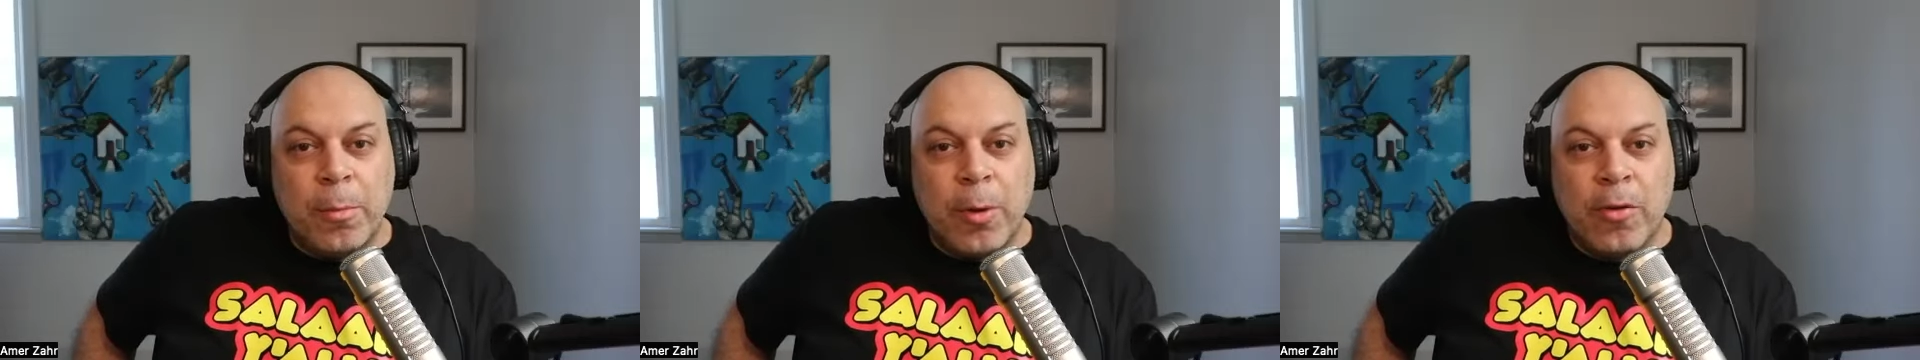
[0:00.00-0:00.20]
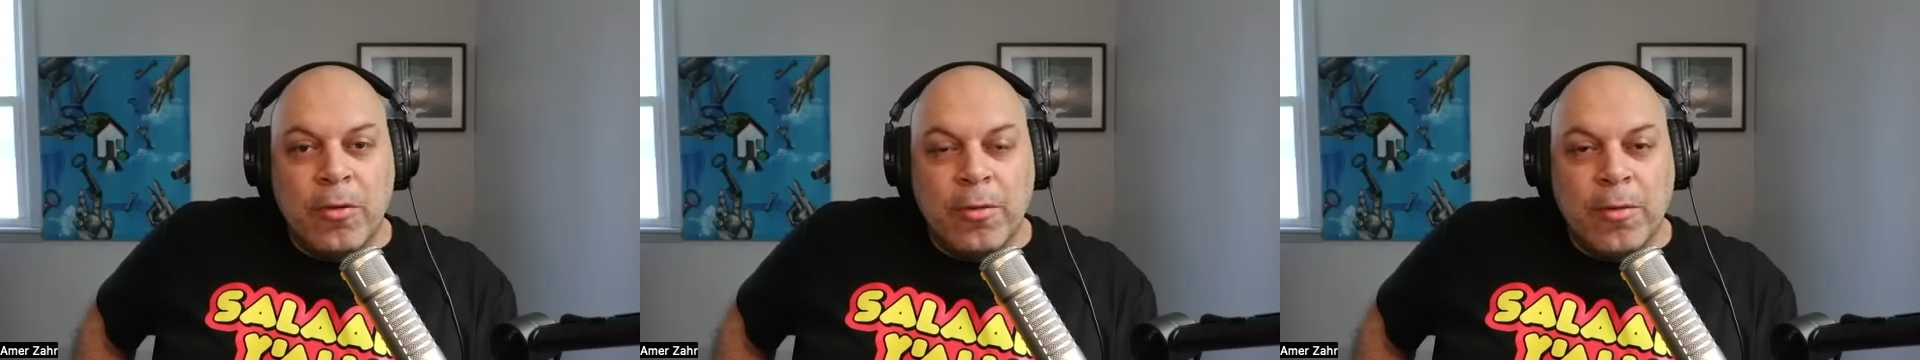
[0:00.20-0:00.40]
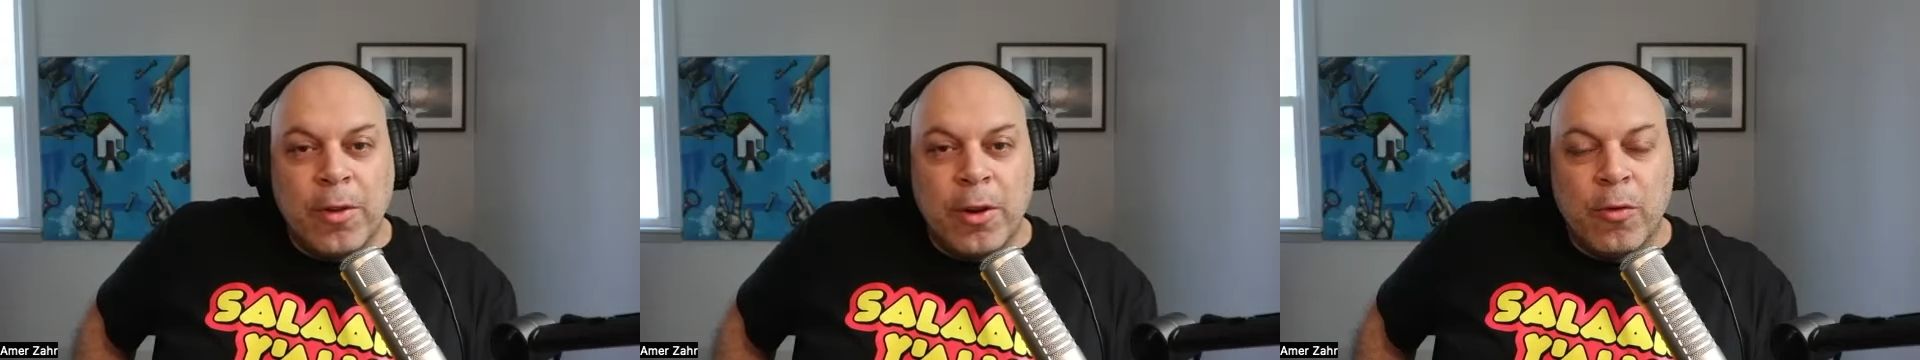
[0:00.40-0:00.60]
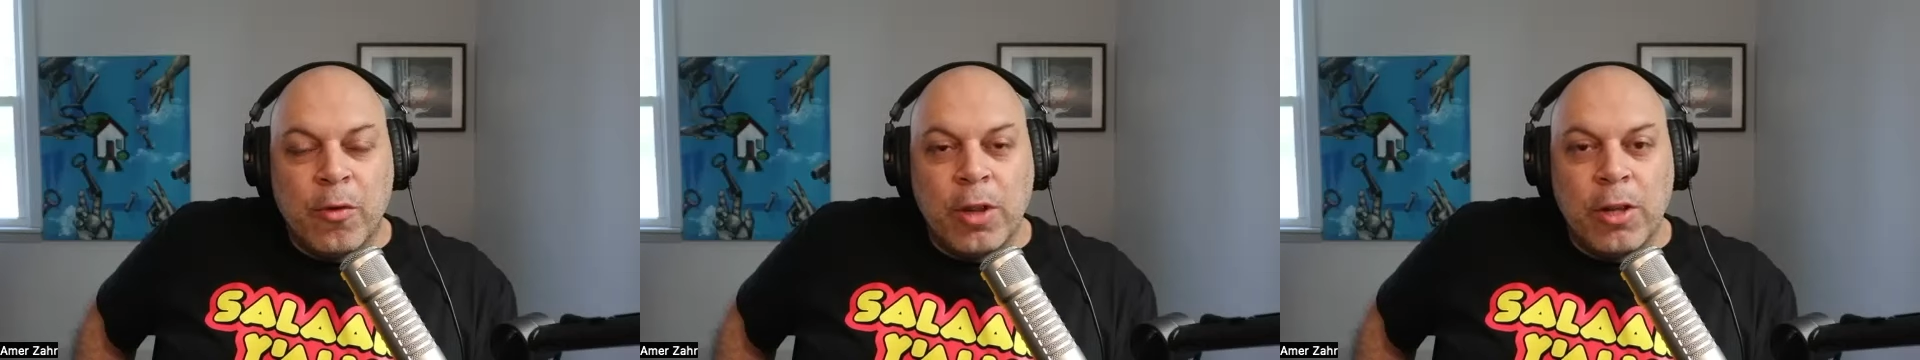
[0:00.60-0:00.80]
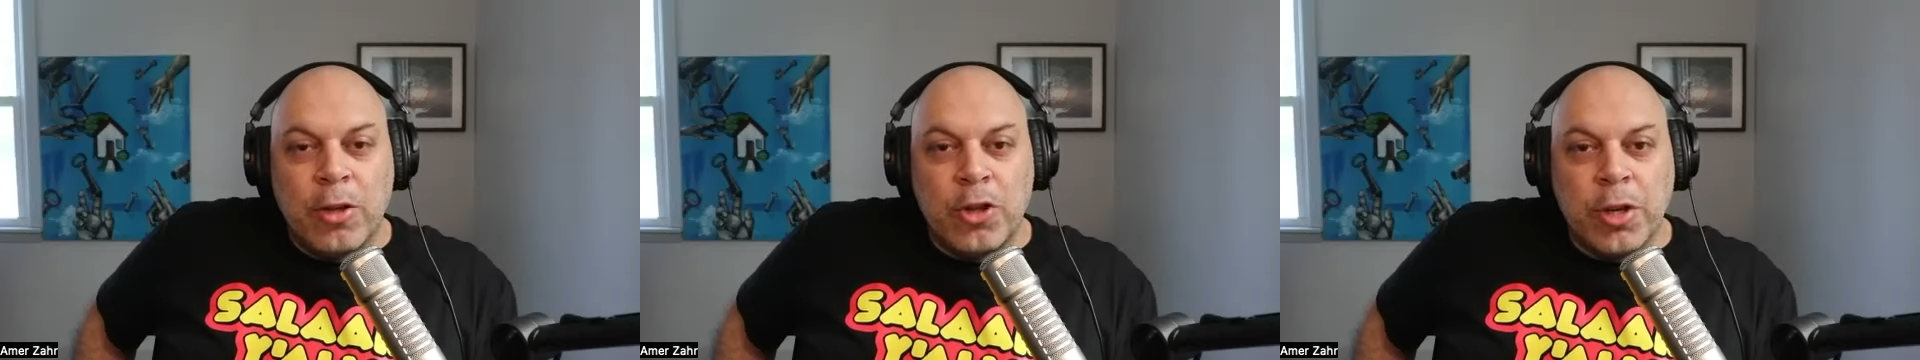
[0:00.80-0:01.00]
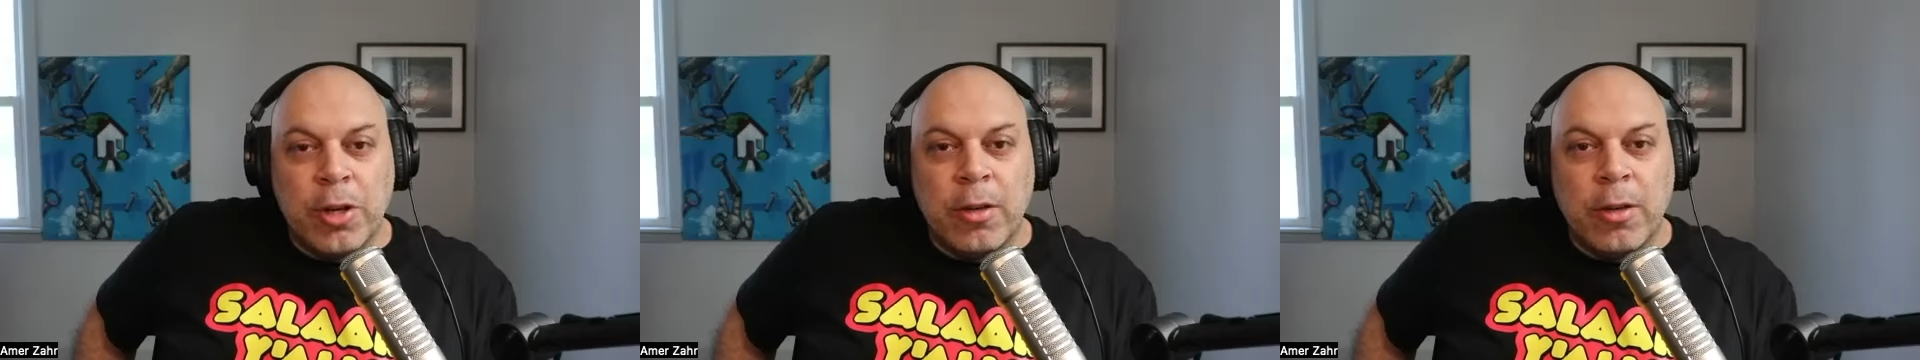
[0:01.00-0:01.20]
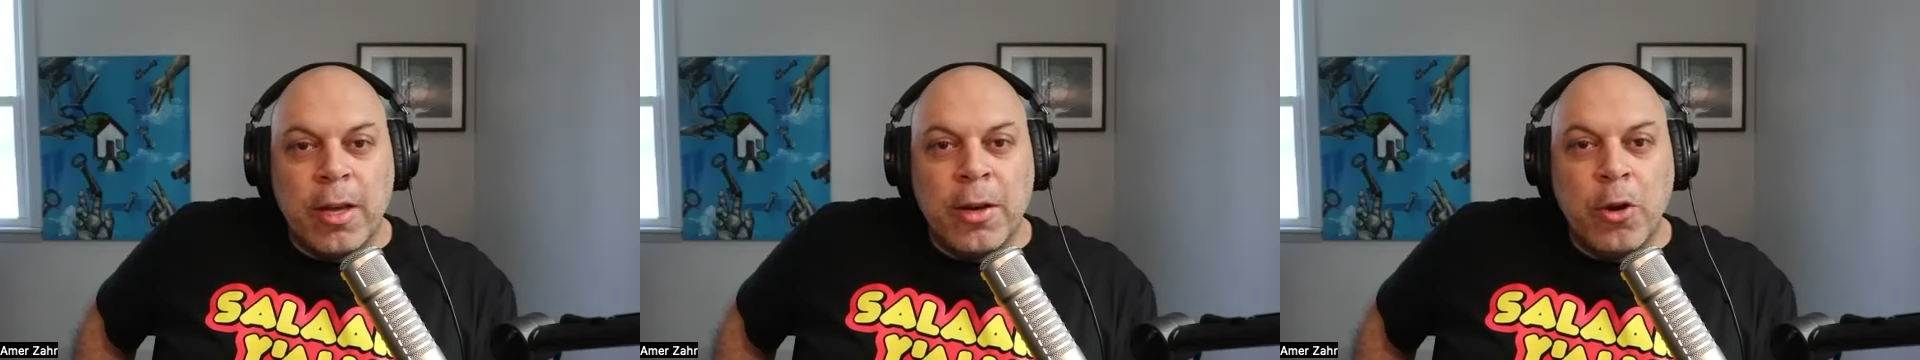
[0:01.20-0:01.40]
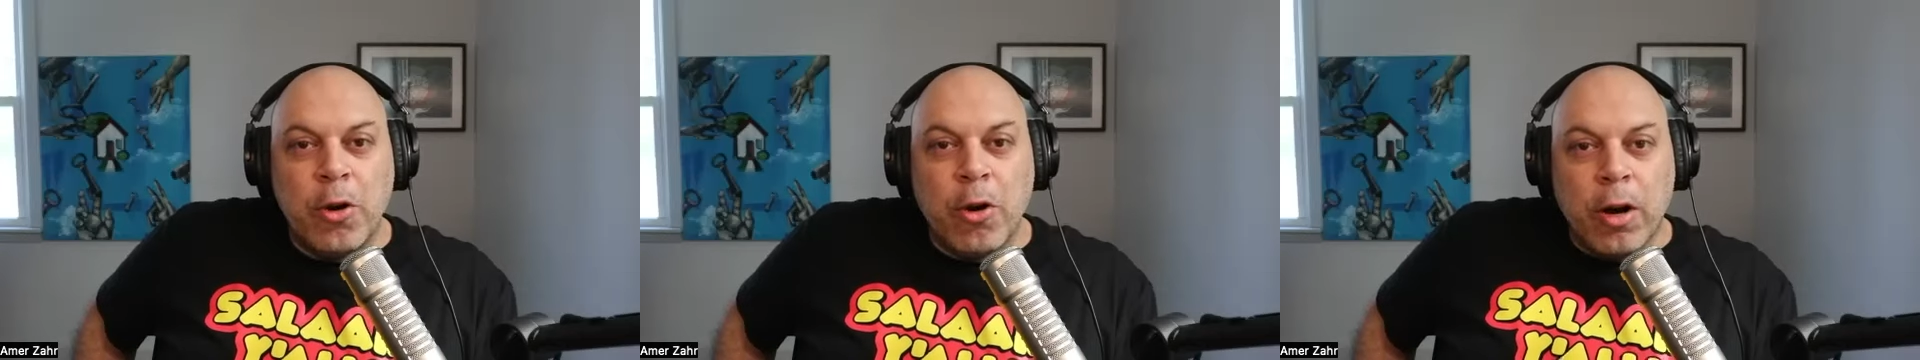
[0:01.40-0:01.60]
because of their religion
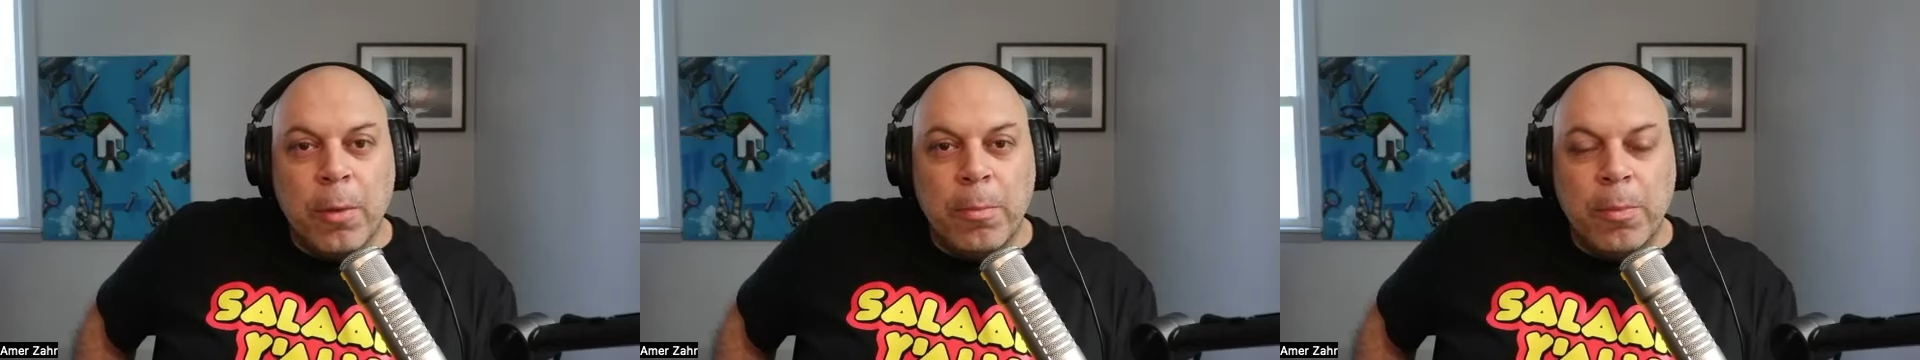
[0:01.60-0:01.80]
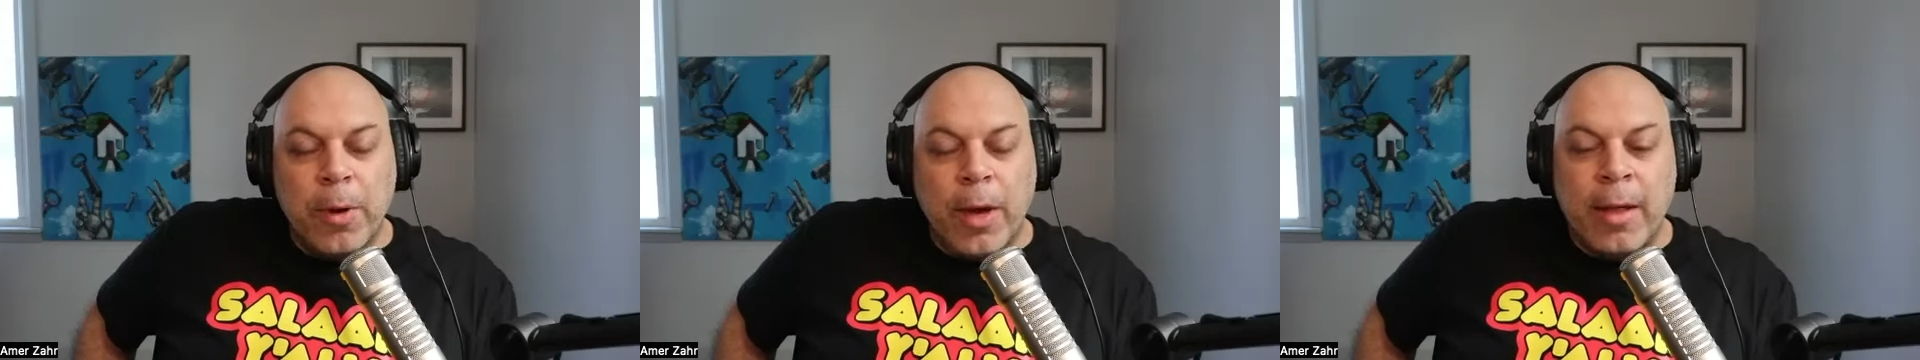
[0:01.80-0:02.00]
in Europe